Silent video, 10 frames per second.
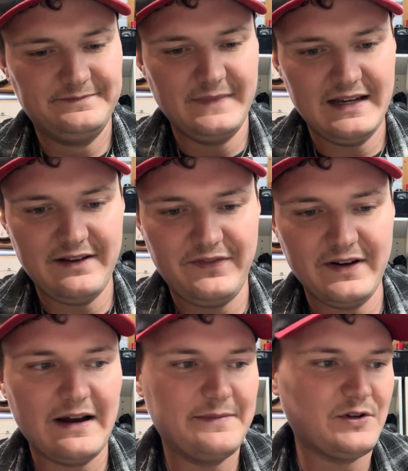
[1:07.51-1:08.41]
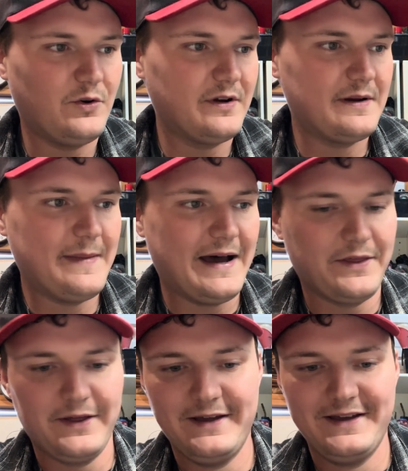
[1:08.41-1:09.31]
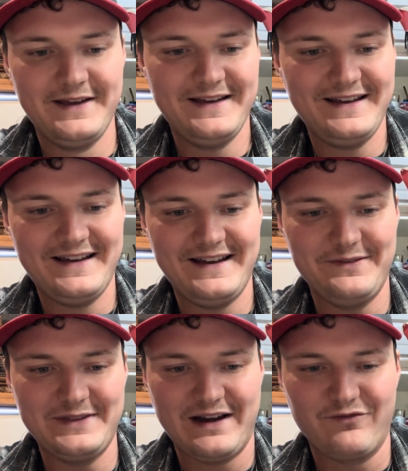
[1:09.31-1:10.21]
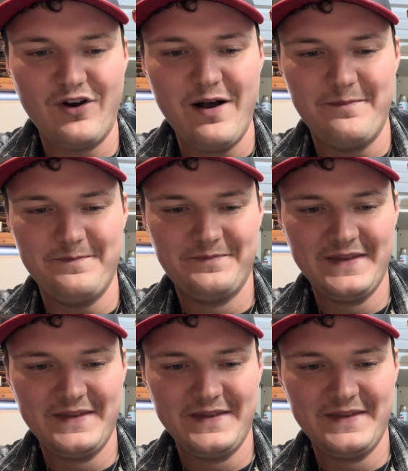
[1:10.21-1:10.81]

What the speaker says: definitely grabs a hold of your mouth with that rum